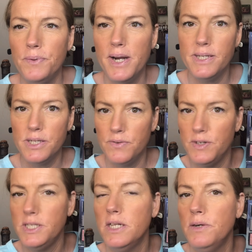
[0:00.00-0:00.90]
right, so the
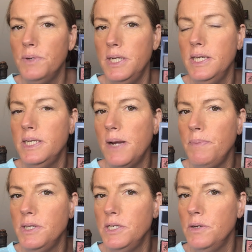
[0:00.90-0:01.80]
first color I want to tap
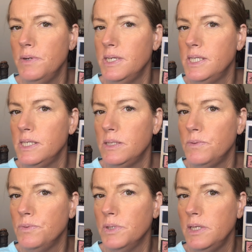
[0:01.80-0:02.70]
into is this
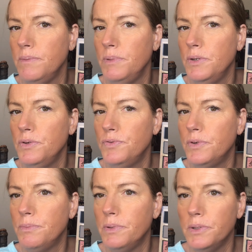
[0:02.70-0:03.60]
really
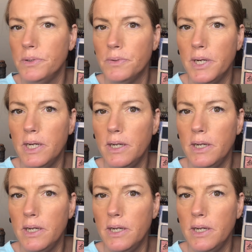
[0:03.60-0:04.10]
beautiful blue right